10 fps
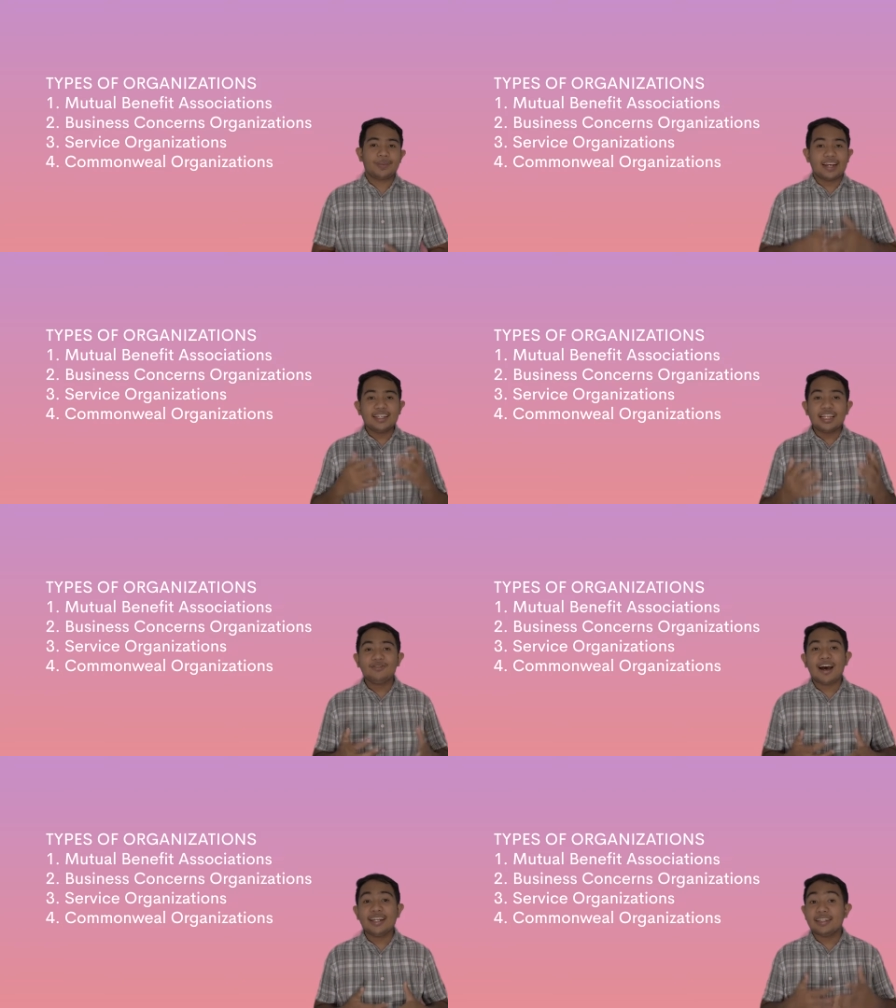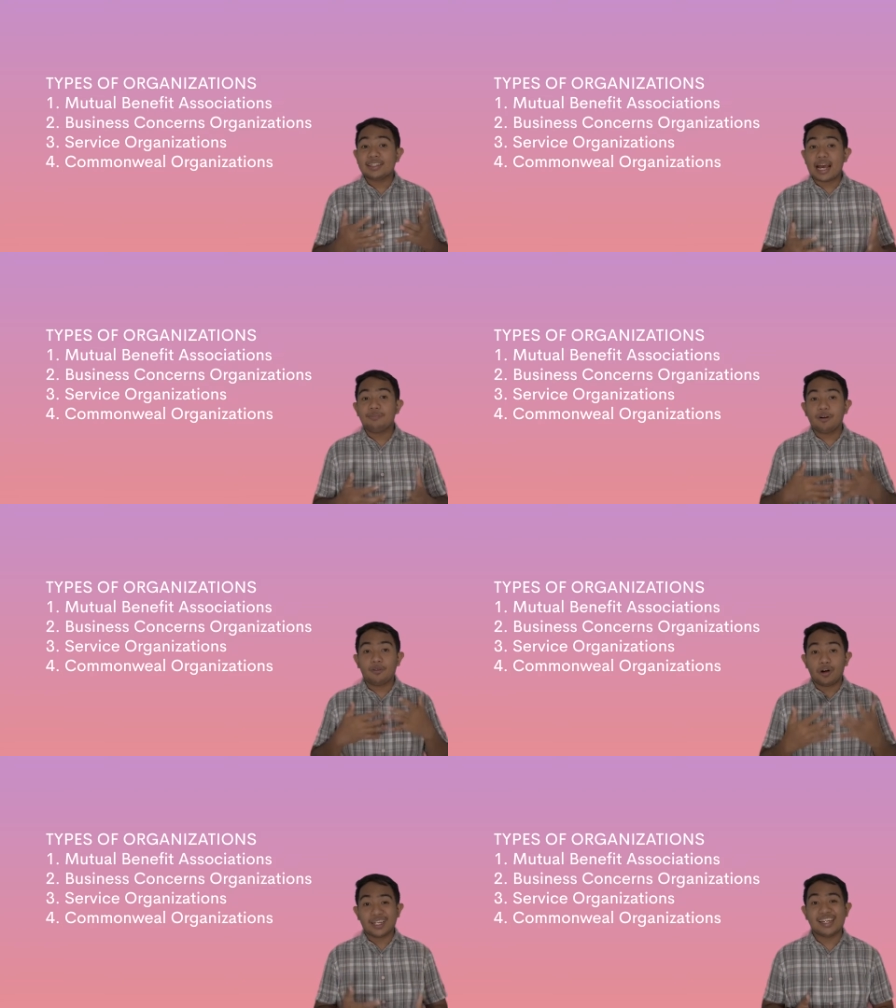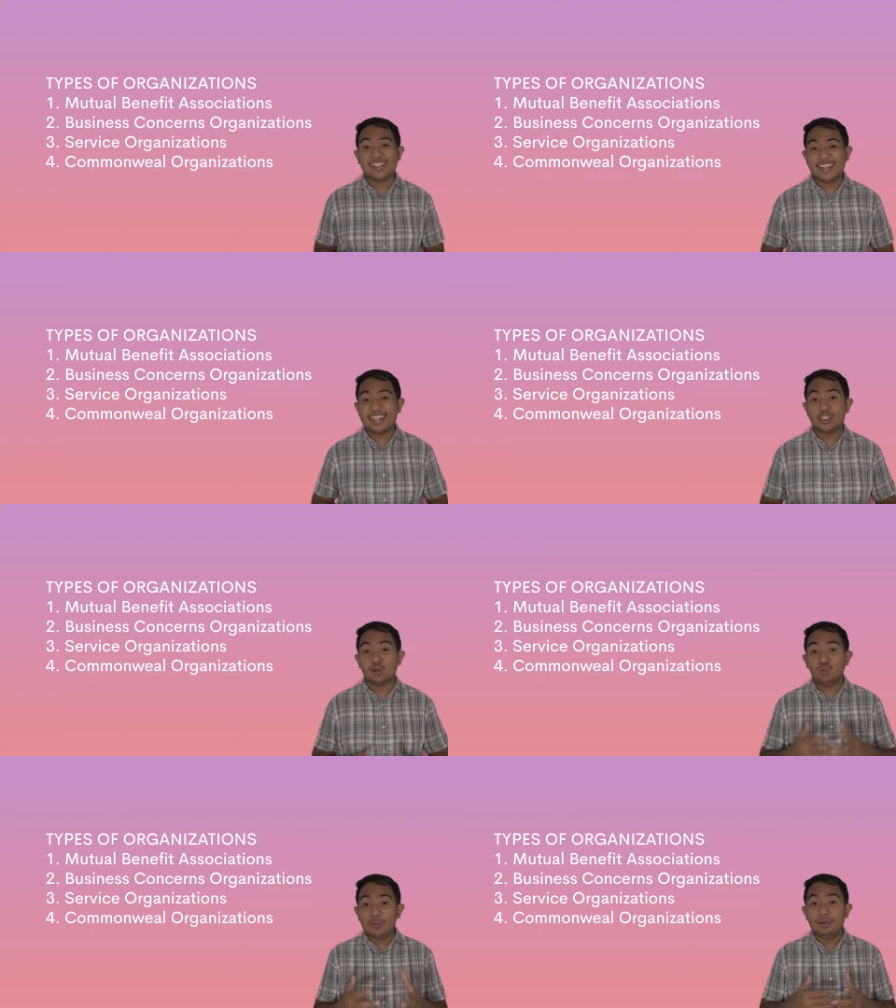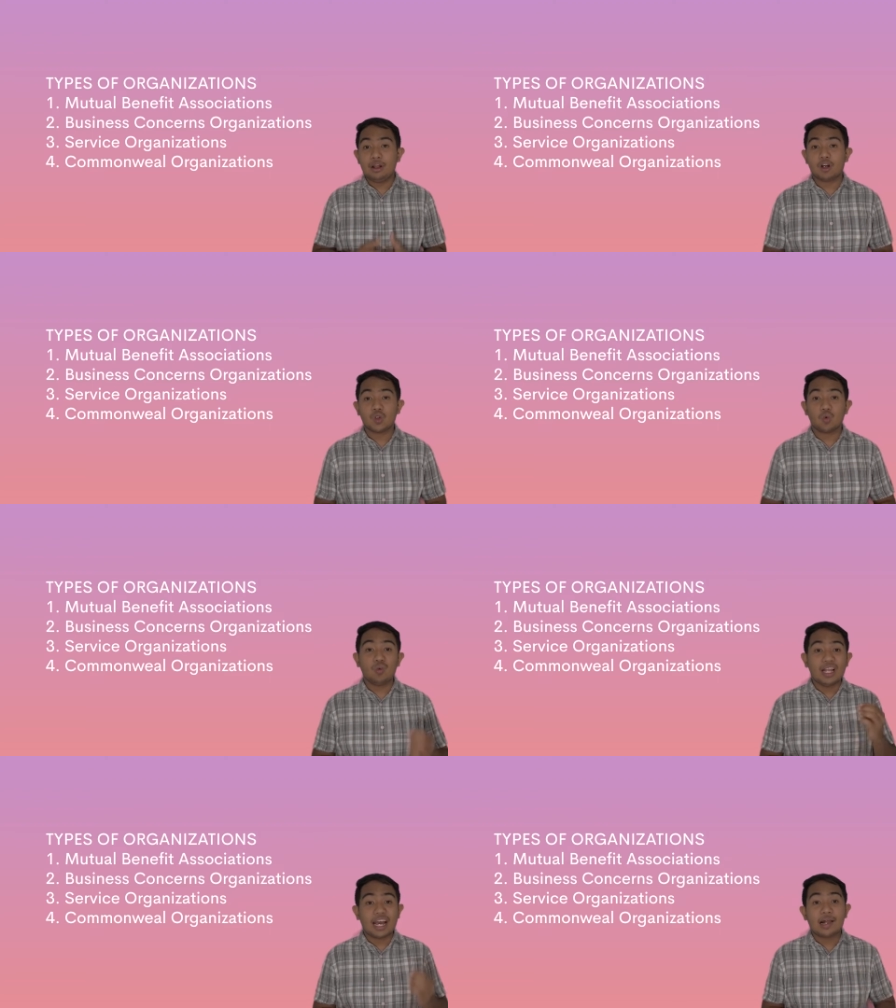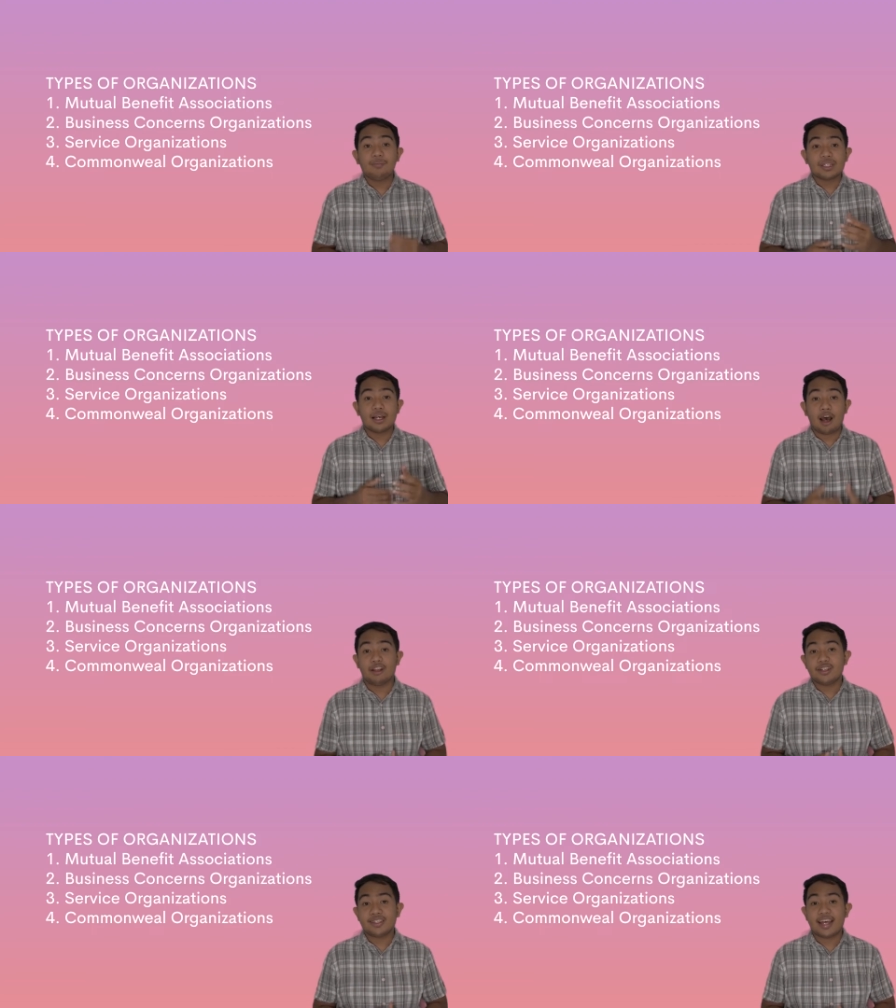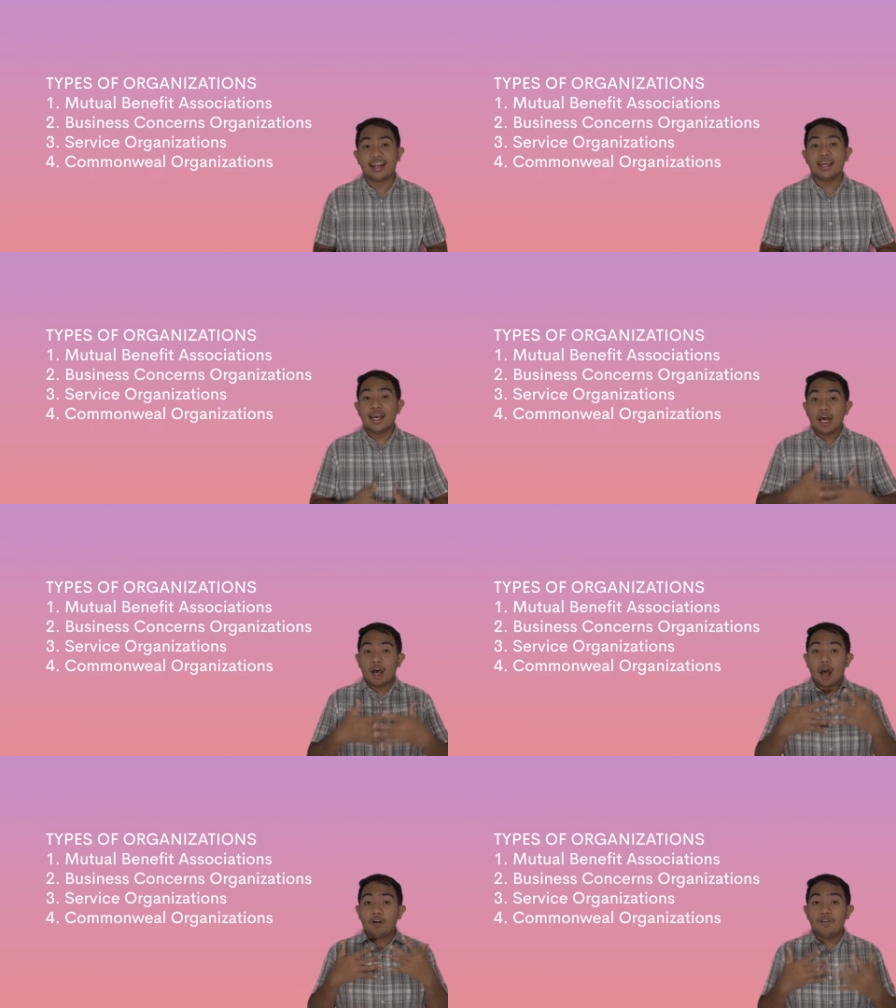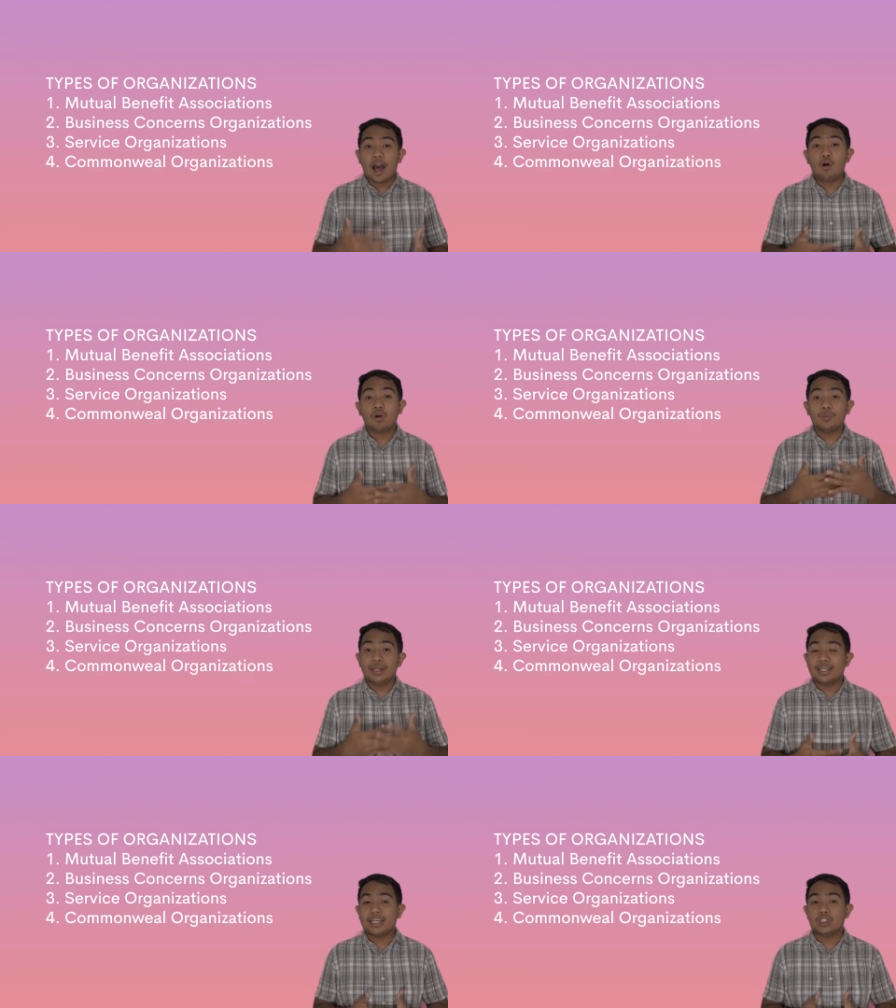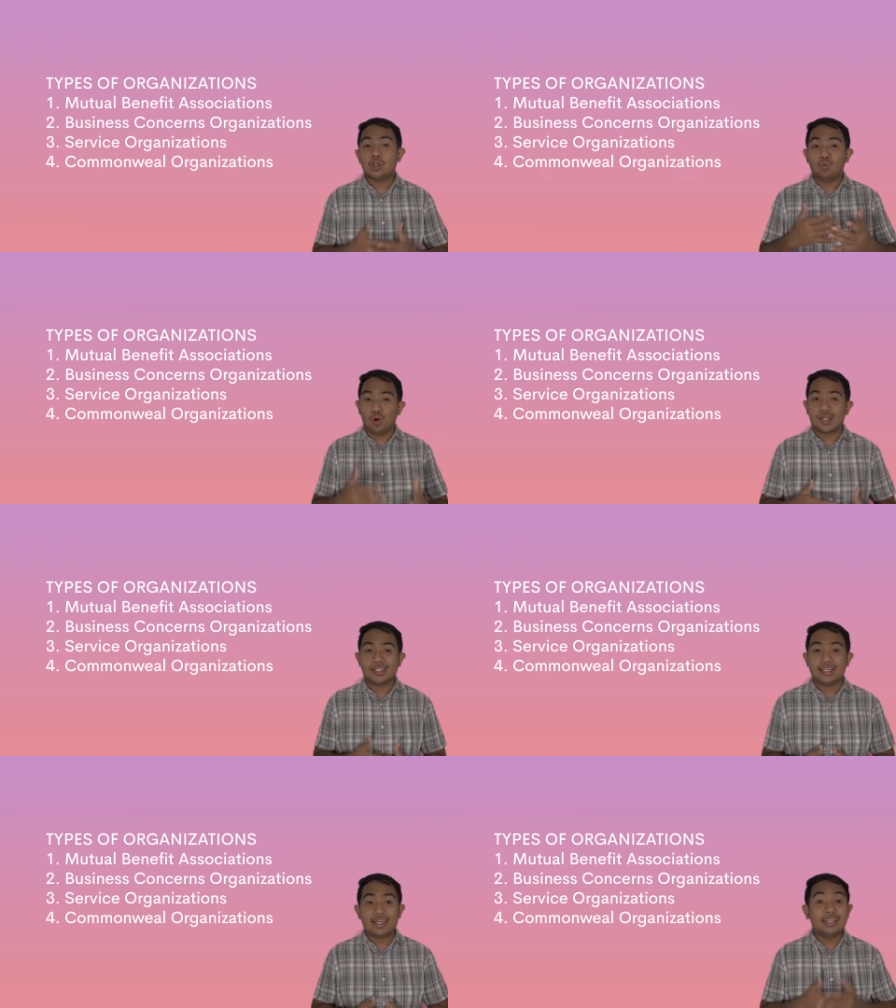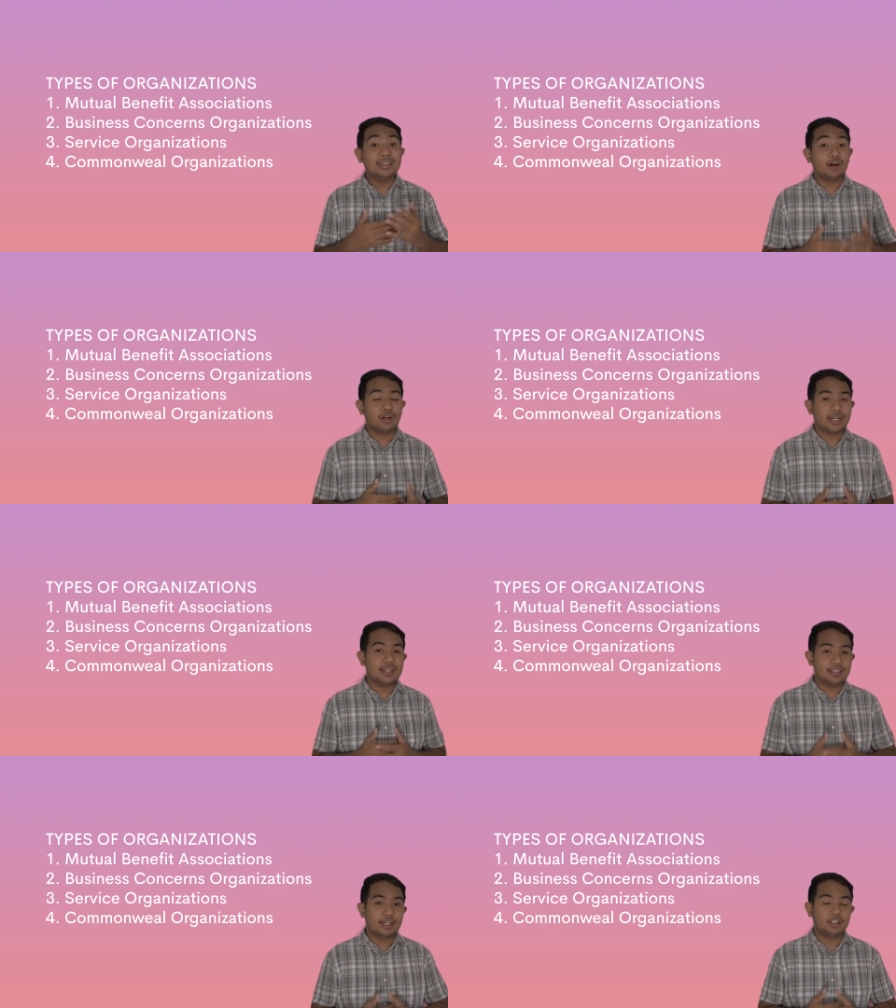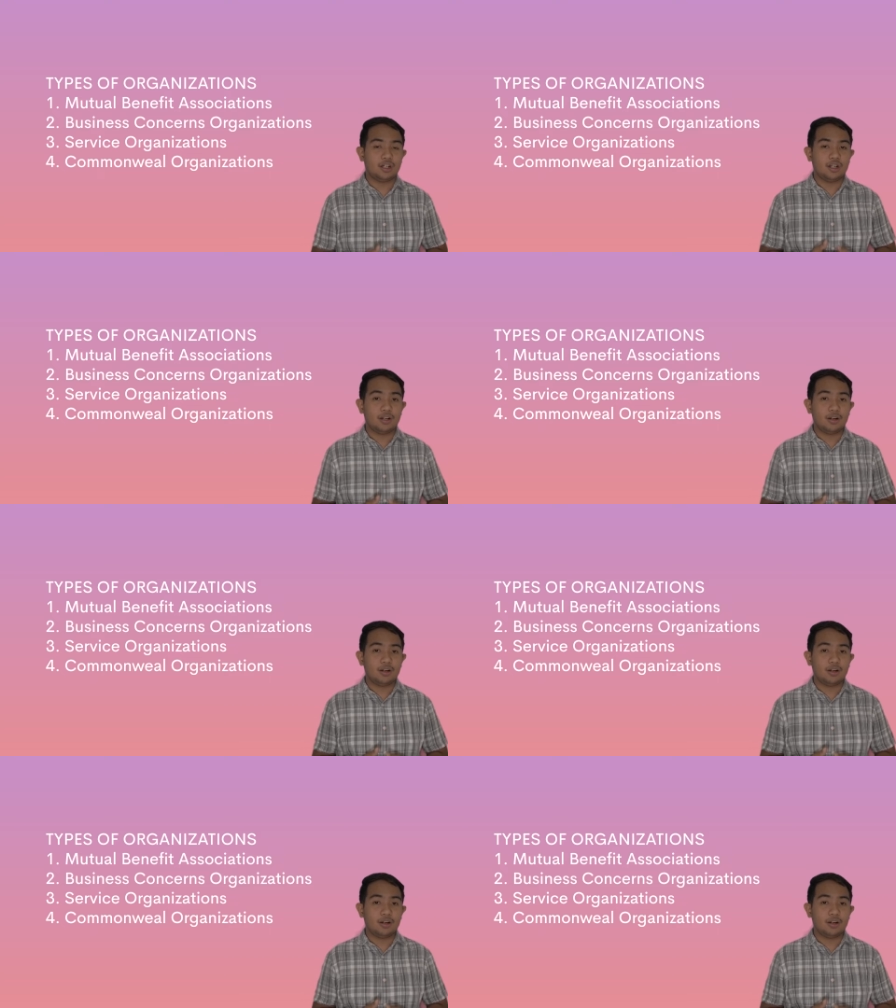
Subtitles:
Identifying the type of organization we belong to will help us understand of how communication works in the organization.